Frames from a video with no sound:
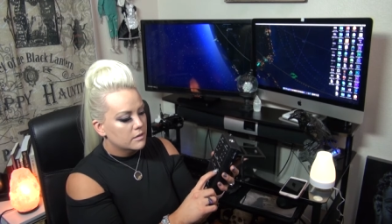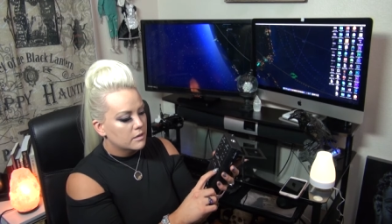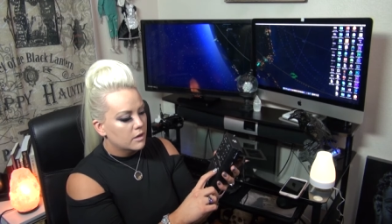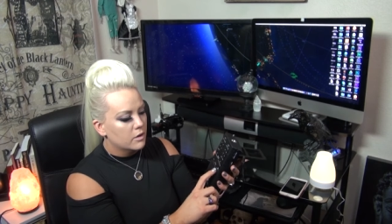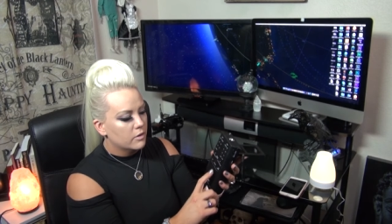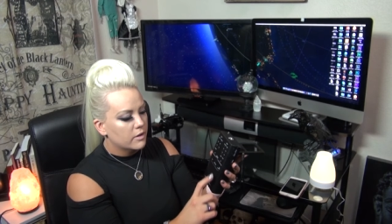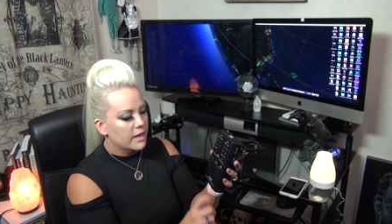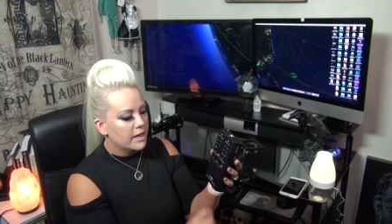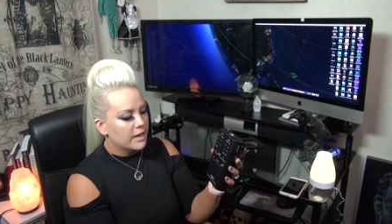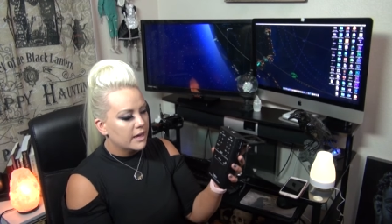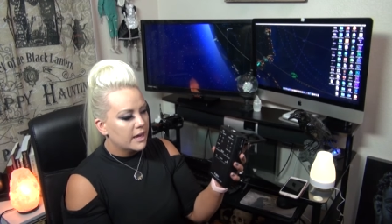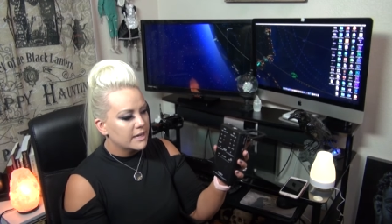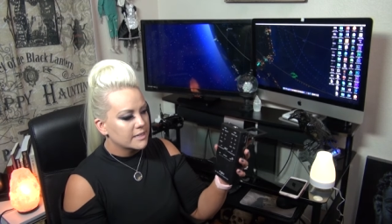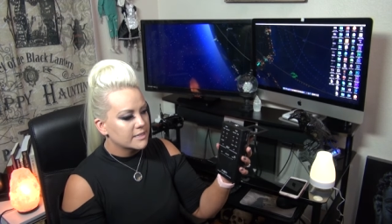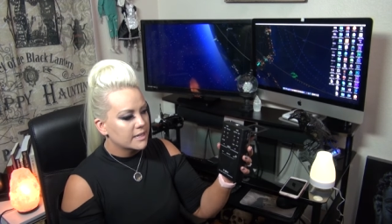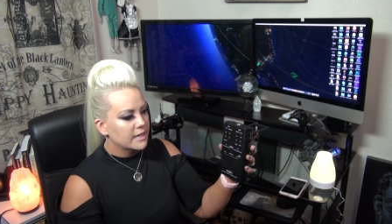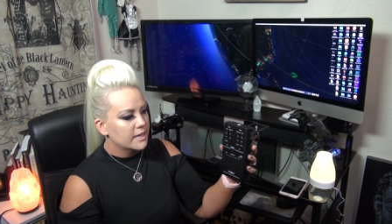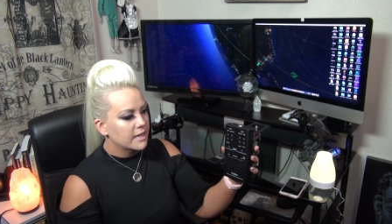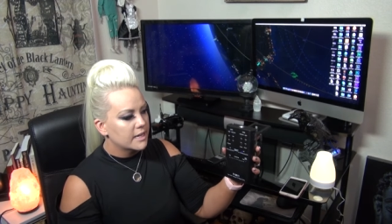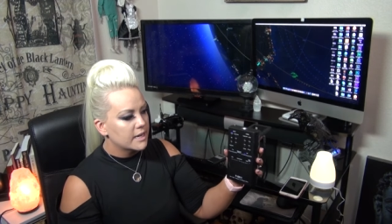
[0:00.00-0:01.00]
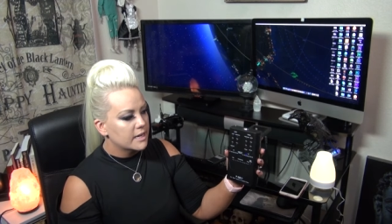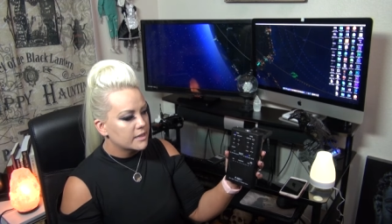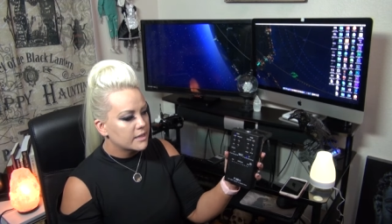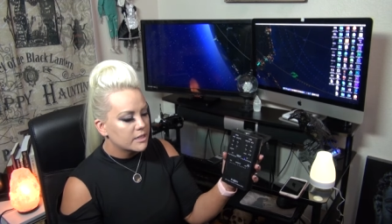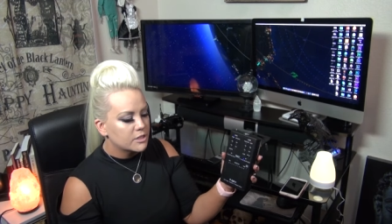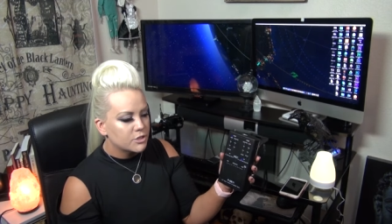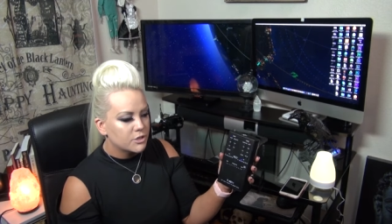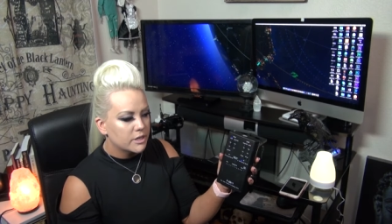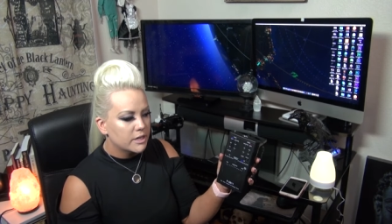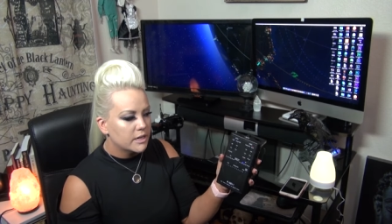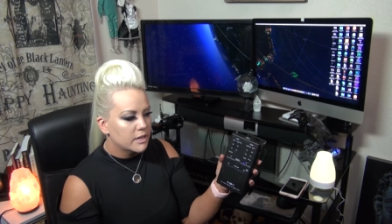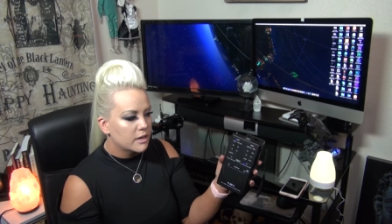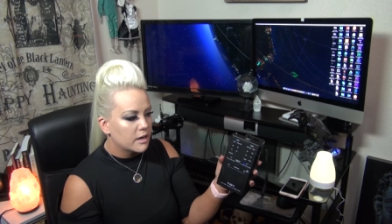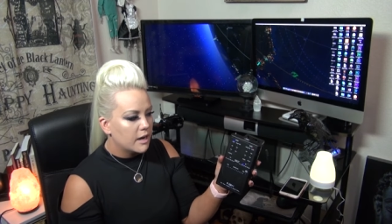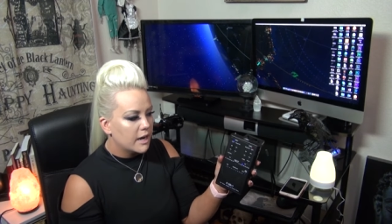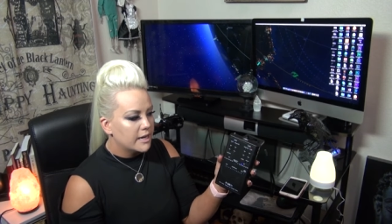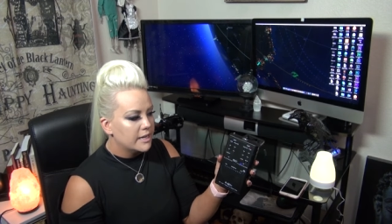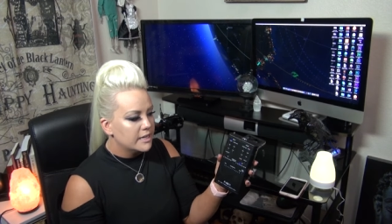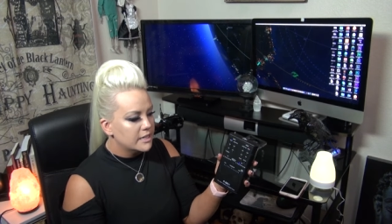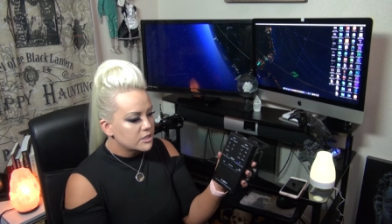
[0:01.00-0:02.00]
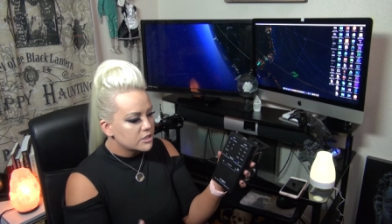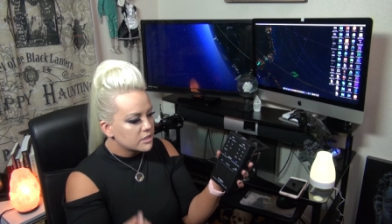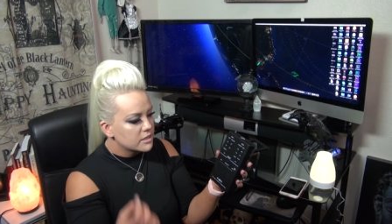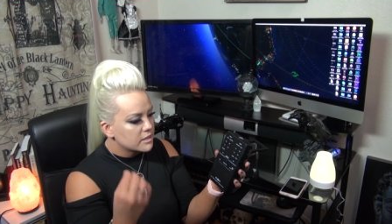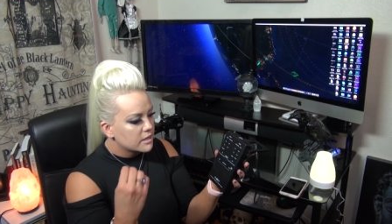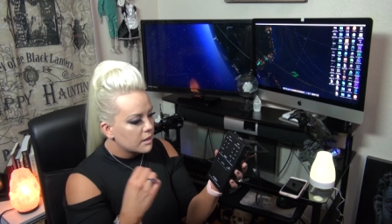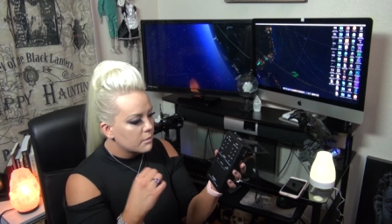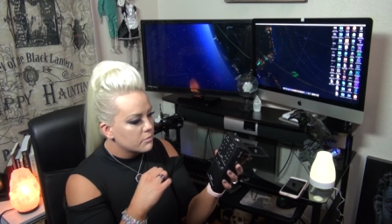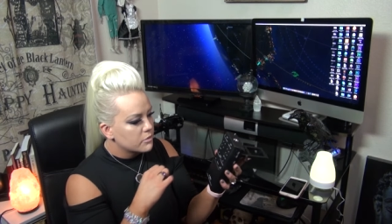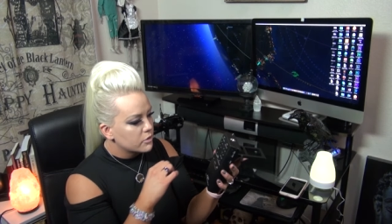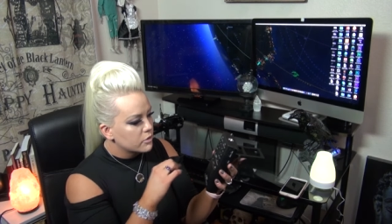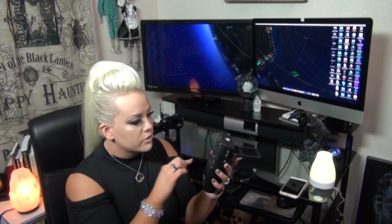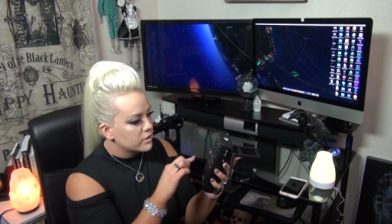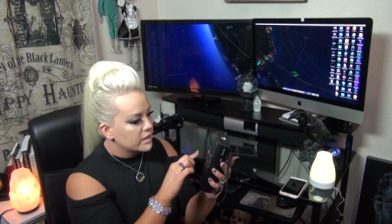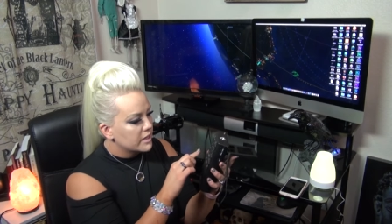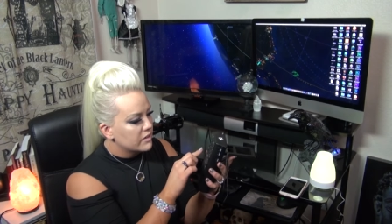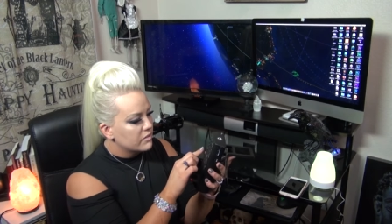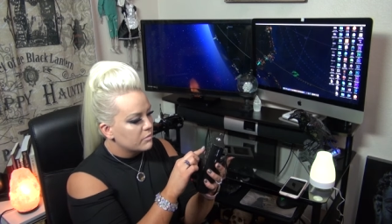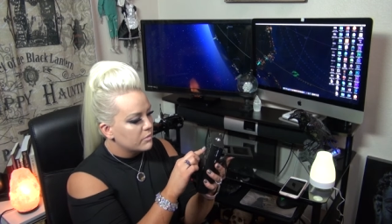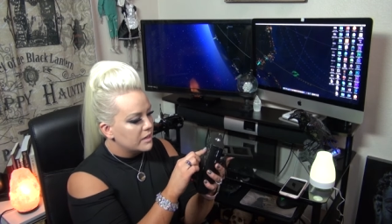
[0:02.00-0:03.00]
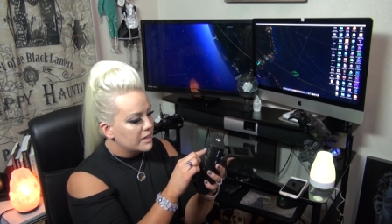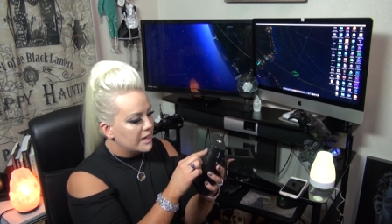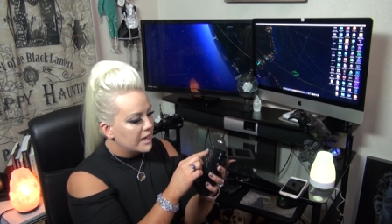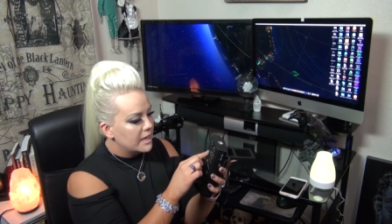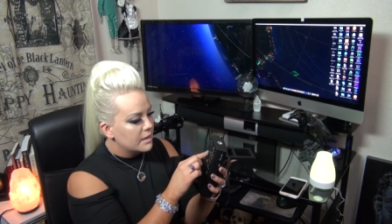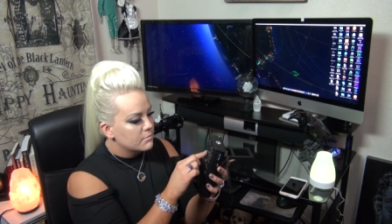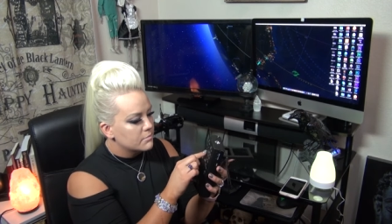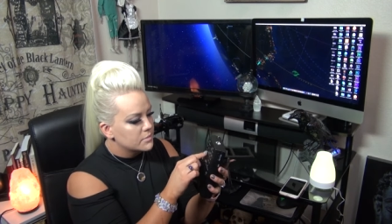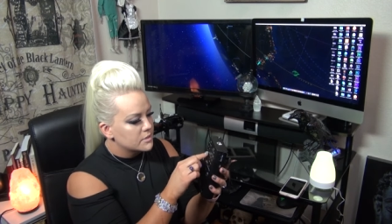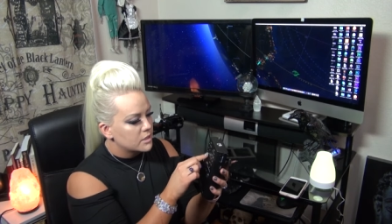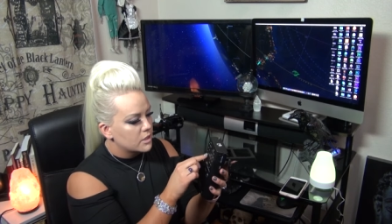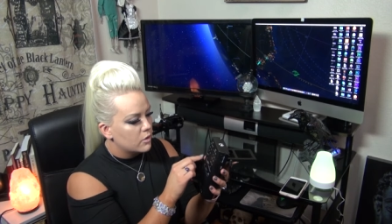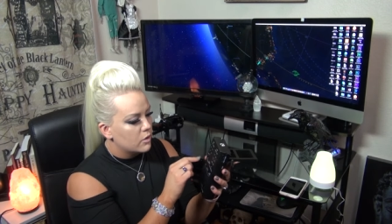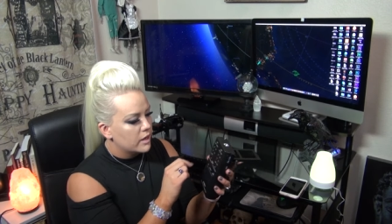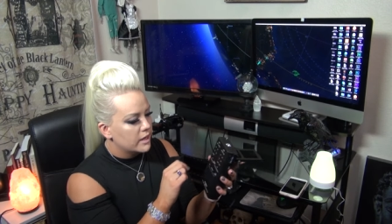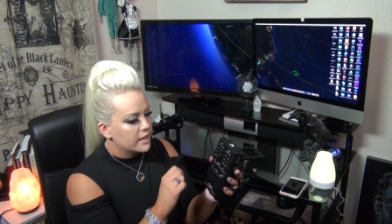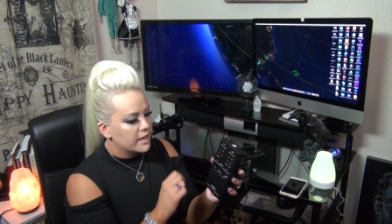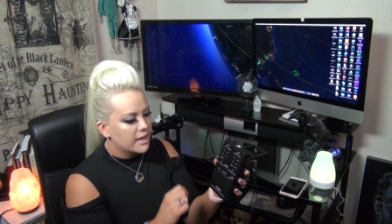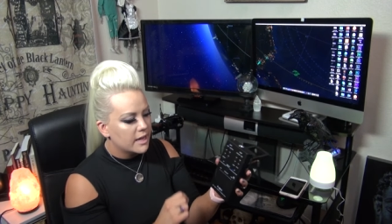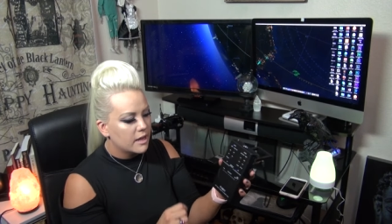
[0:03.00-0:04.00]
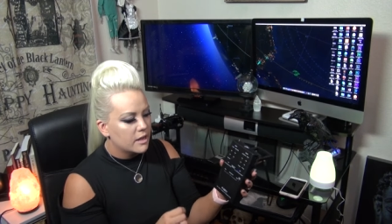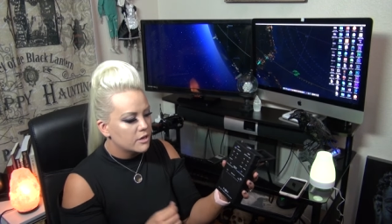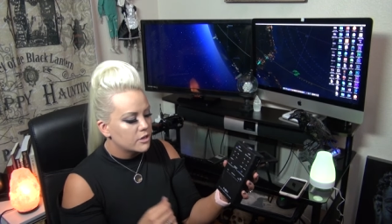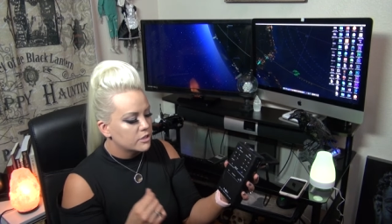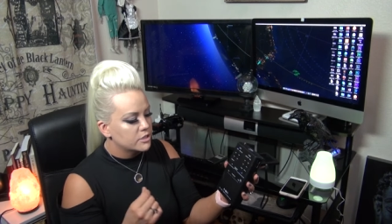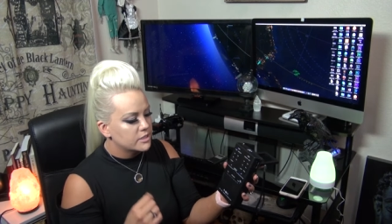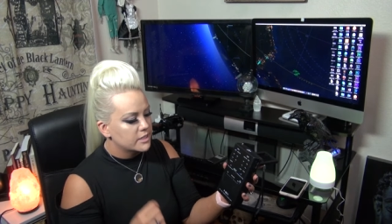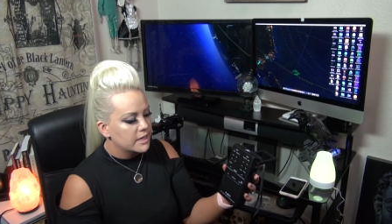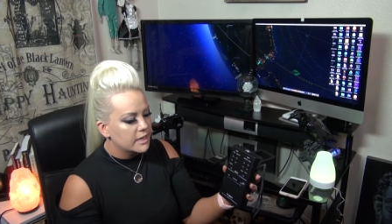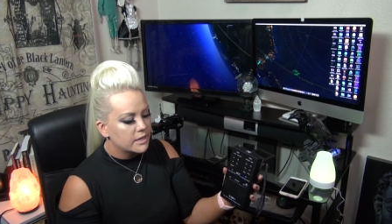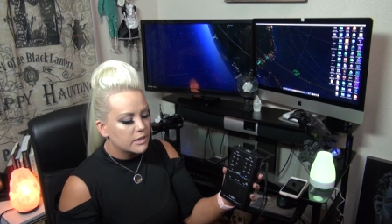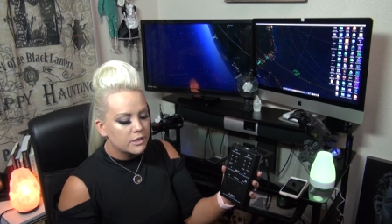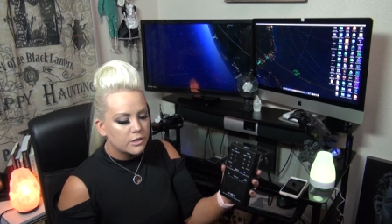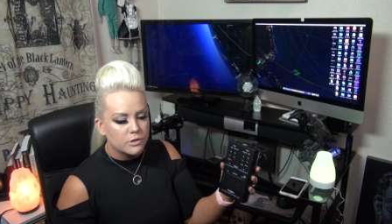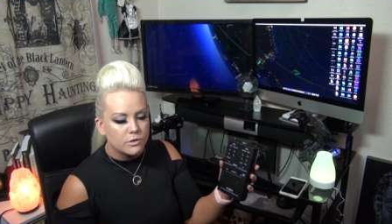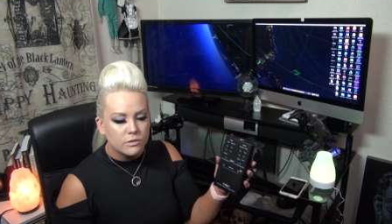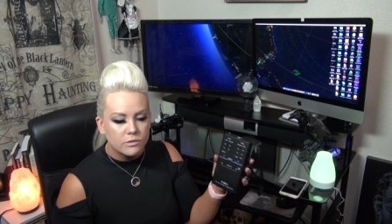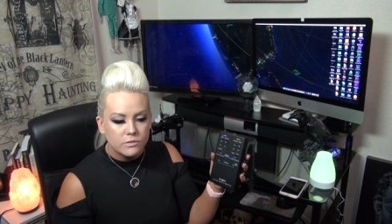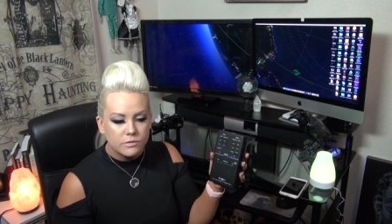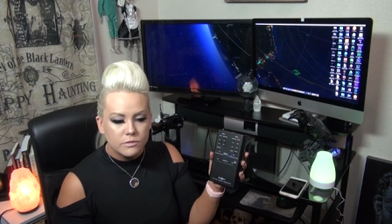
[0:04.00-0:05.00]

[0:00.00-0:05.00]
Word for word: Okay guys, I get it that you're here. I need you to come through and give me names though. I can't understand you.